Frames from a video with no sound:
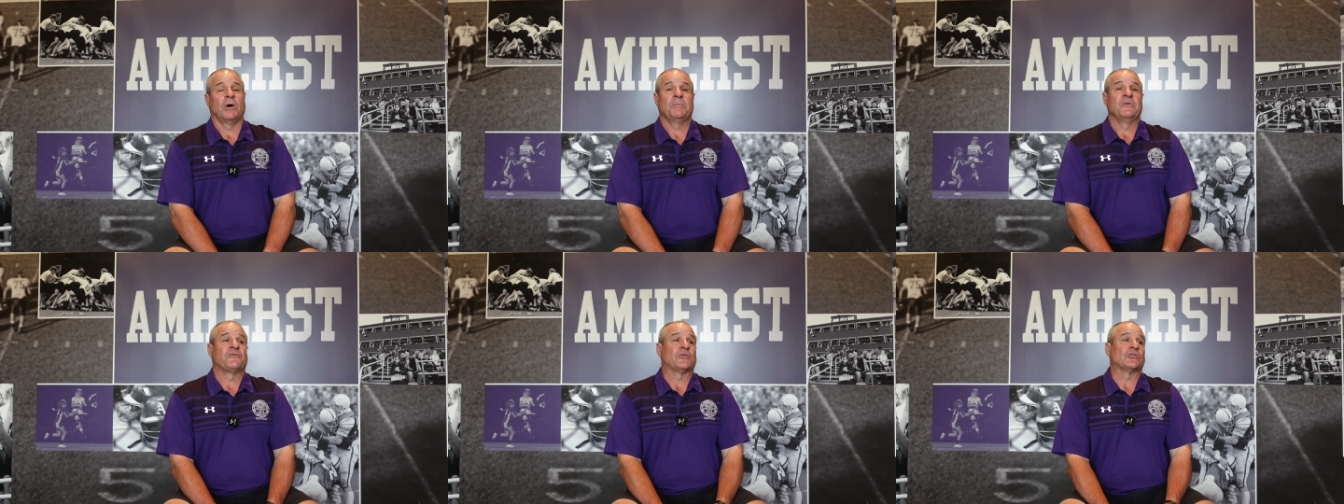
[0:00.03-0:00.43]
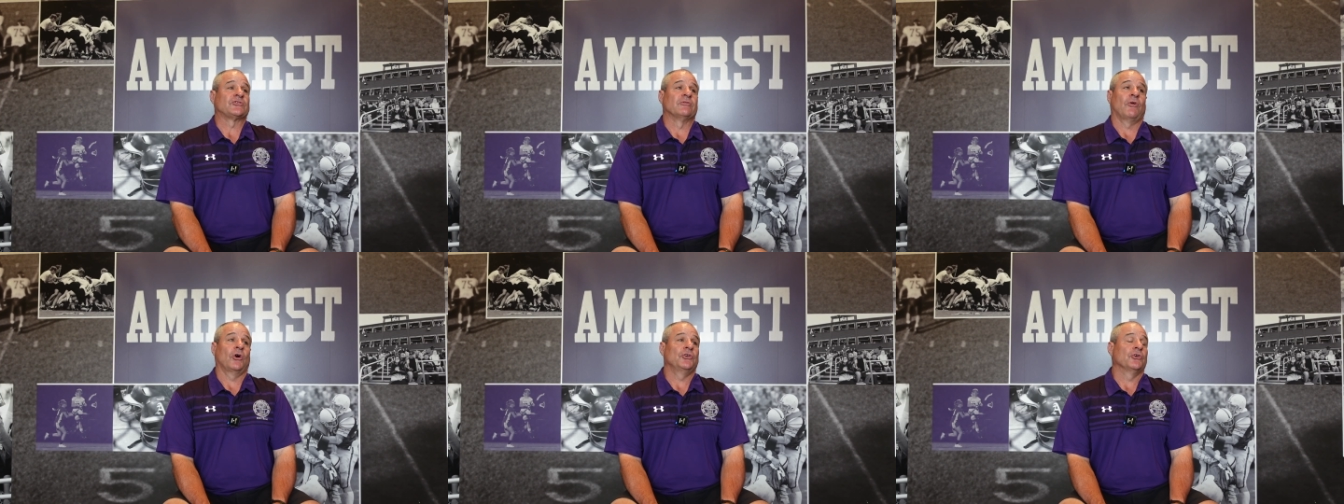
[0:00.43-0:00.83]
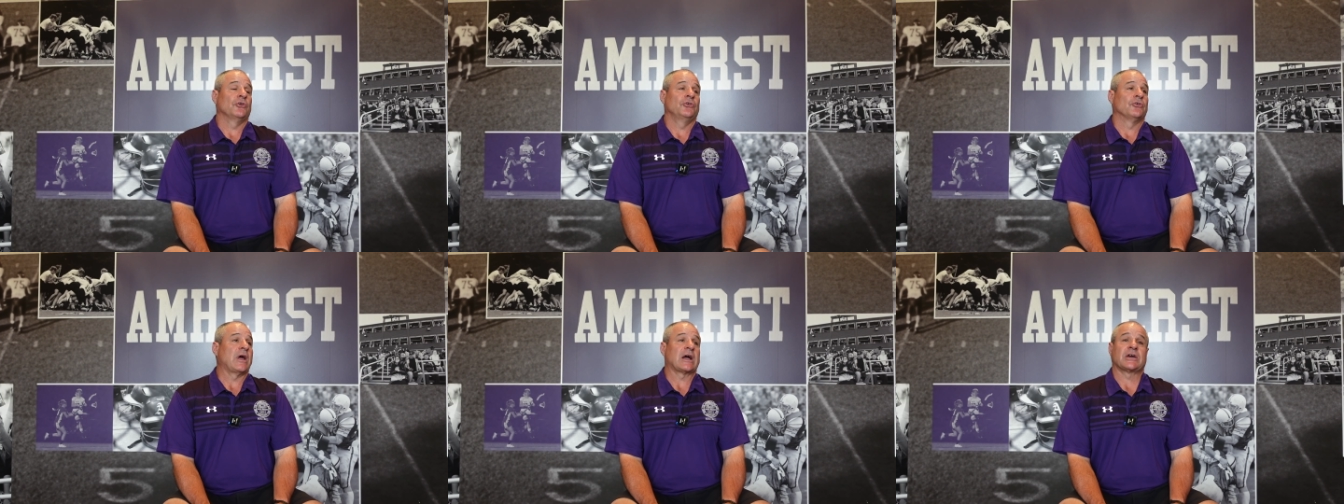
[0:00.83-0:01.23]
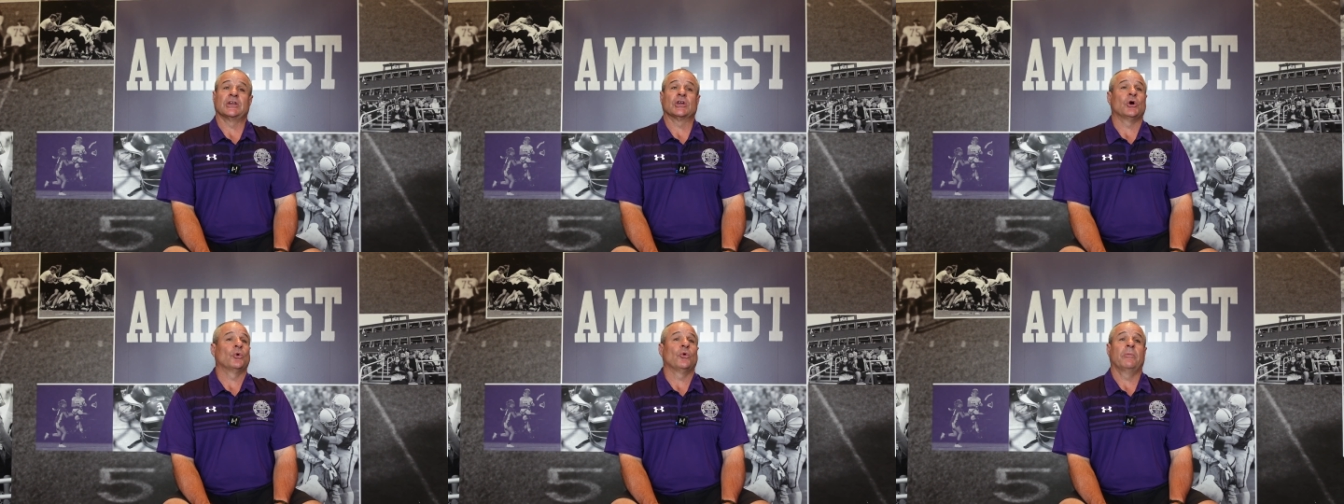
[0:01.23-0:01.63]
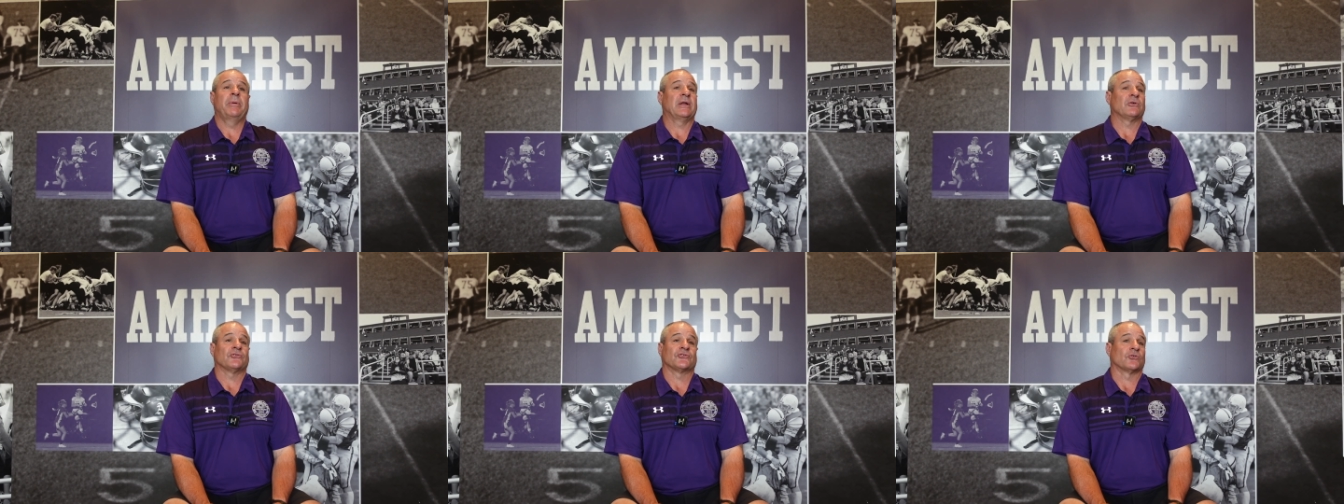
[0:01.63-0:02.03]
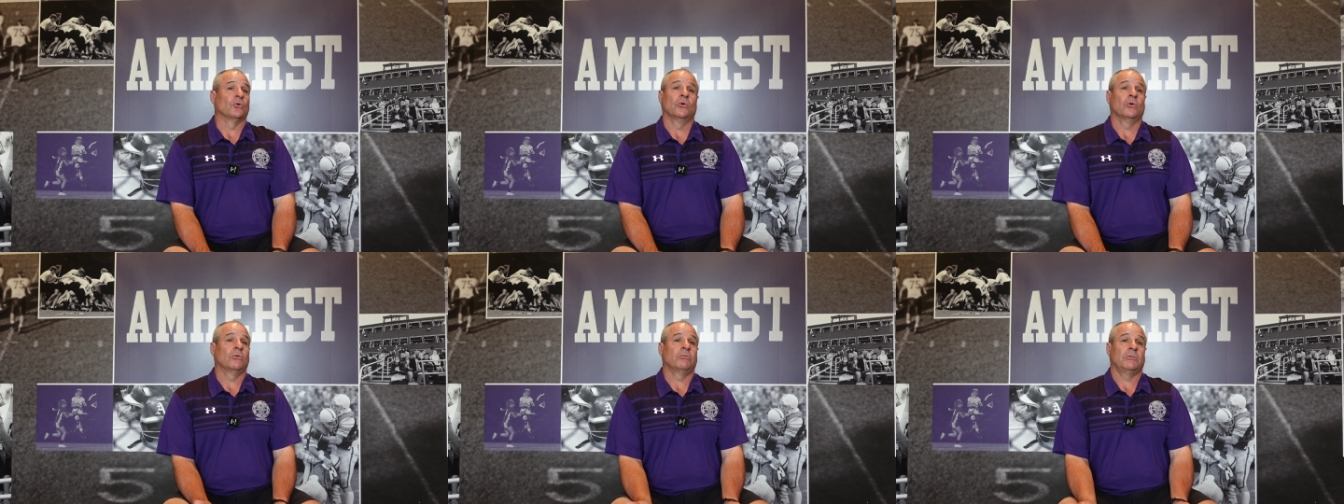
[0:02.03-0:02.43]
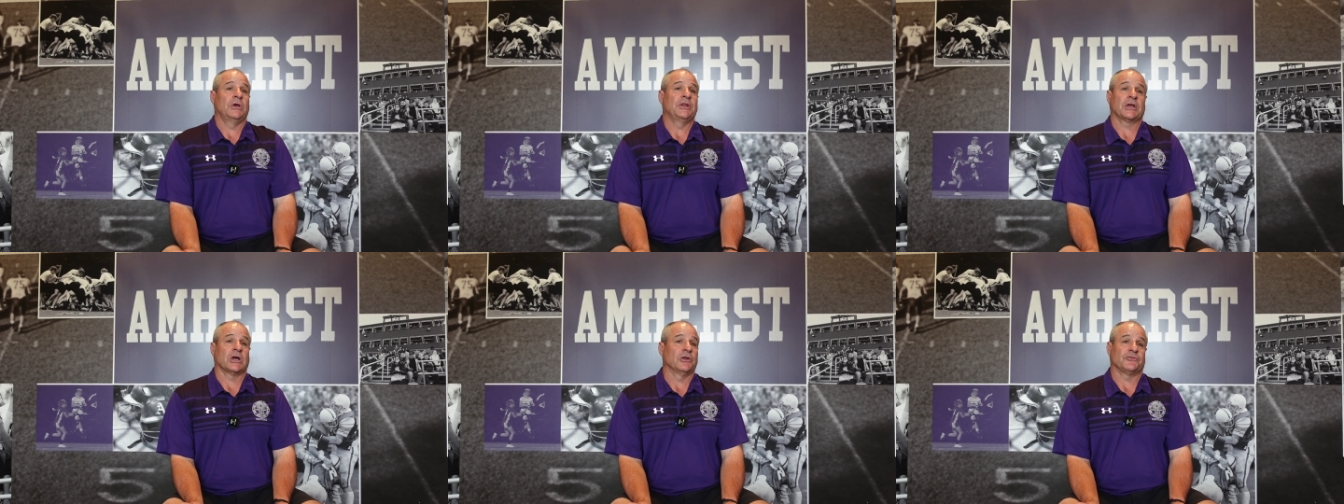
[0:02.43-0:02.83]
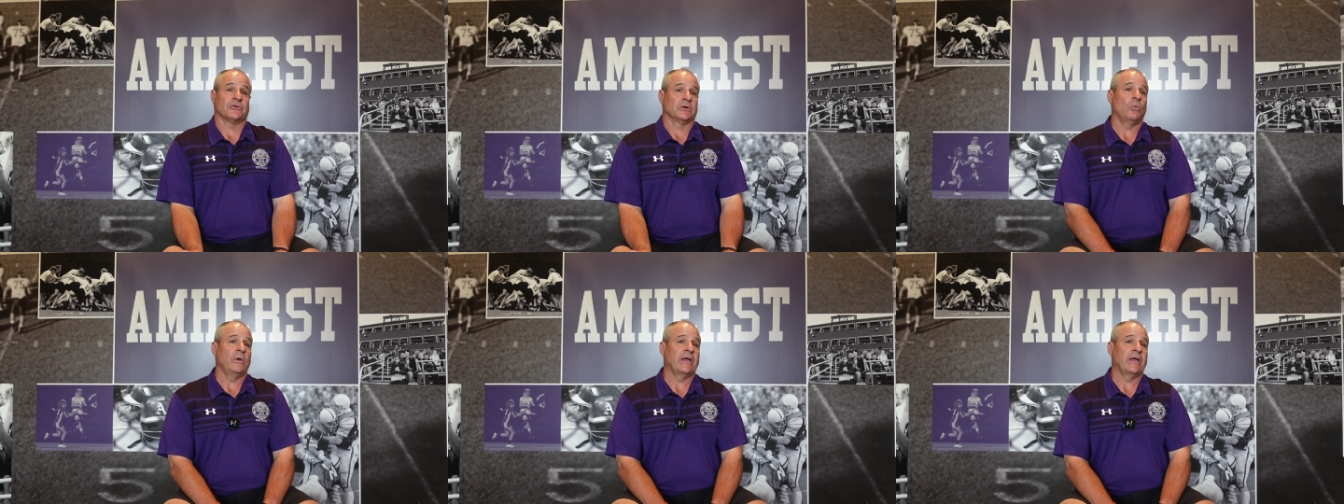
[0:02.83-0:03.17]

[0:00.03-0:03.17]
I mean, first of all, you're not going to go to a better school in the country.